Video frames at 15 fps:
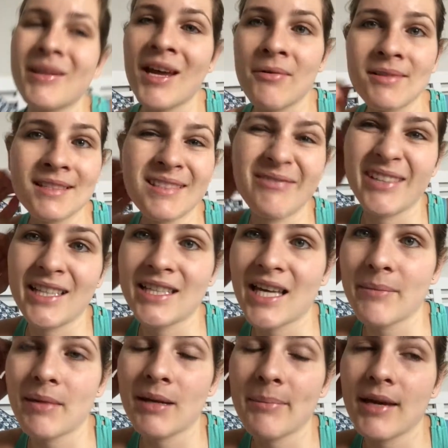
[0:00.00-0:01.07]
but that wasn't really
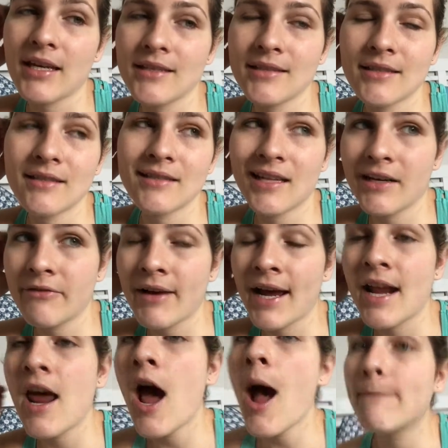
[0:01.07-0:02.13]
that many pages that I
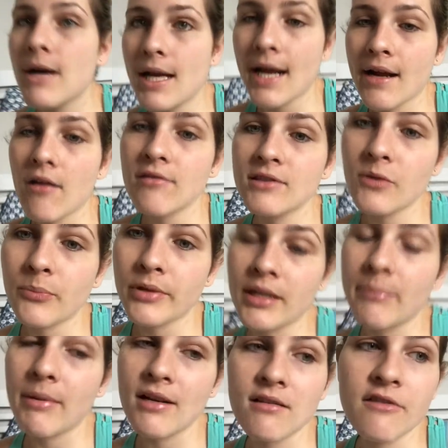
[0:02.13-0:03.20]
read. But I also put a
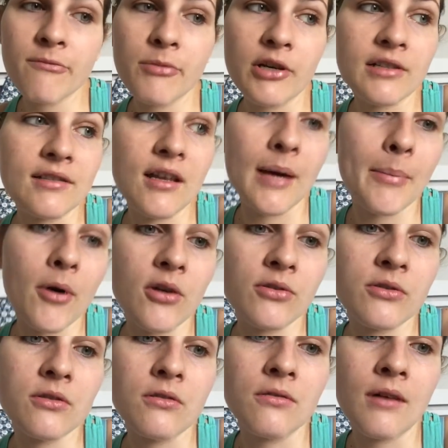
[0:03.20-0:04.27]
bunch of books up
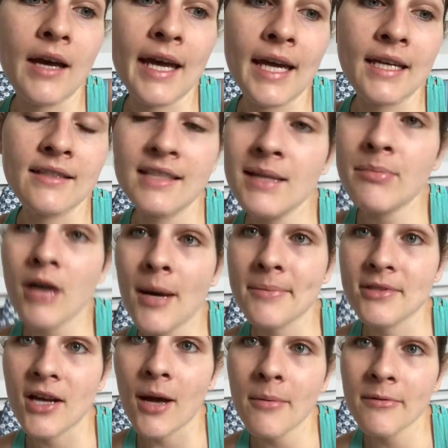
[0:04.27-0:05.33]
onto a Depop
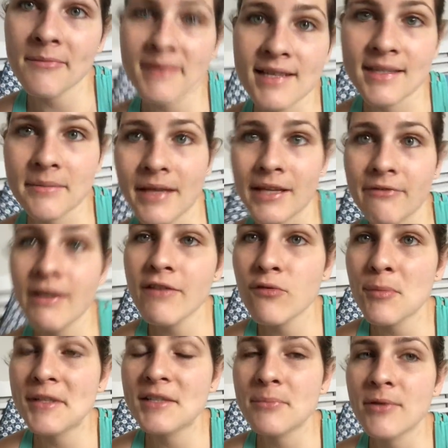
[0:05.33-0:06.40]
shop because I'm getting rid of a
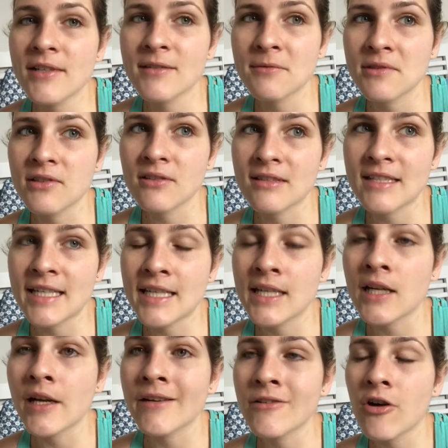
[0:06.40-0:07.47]
bunch of books, which you'll see in
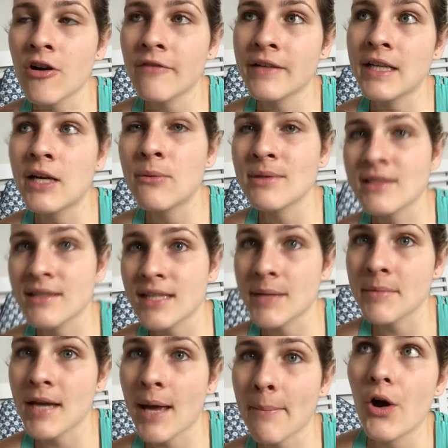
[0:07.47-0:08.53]
an unhaul video, which is
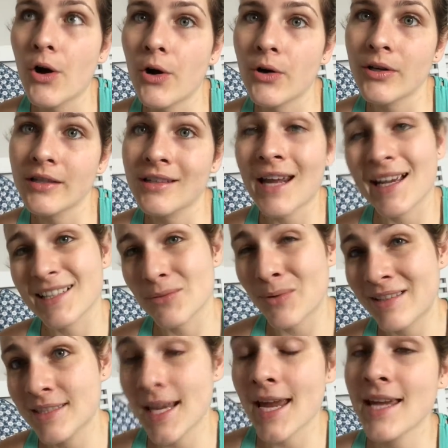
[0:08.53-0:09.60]
coming up on next
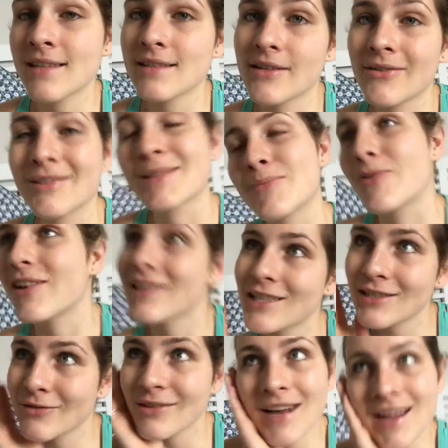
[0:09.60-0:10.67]
Wednesday. So
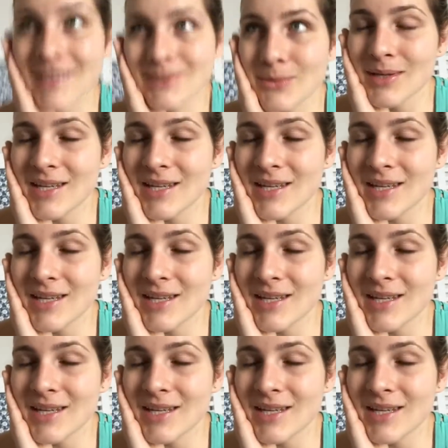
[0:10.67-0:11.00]
spoilers for next